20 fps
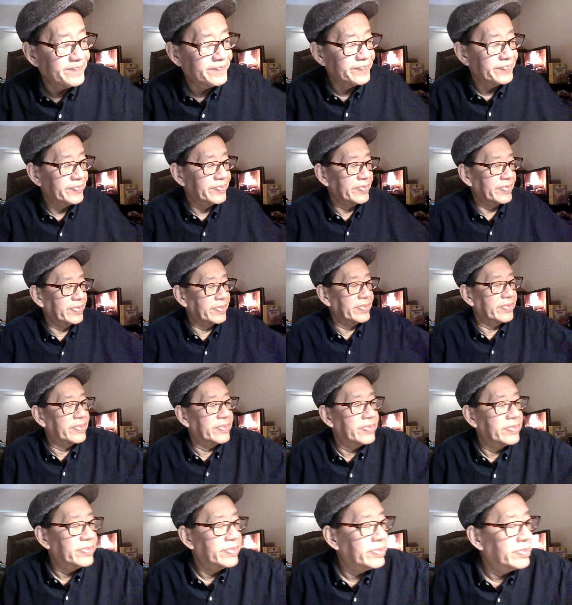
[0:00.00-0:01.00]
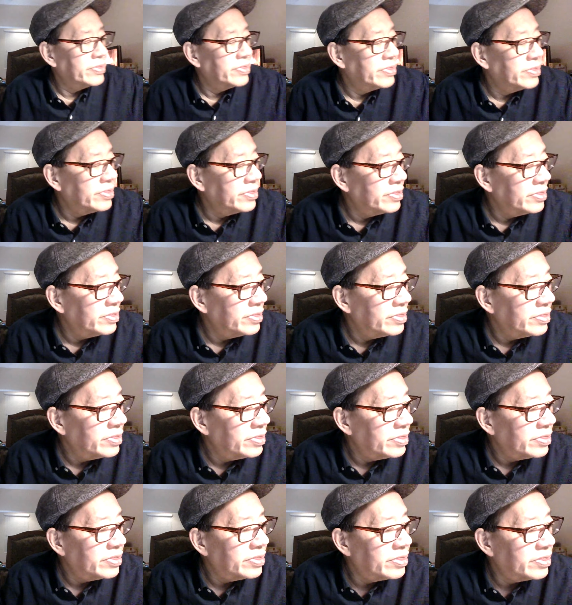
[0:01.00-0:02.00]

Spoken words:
(silence)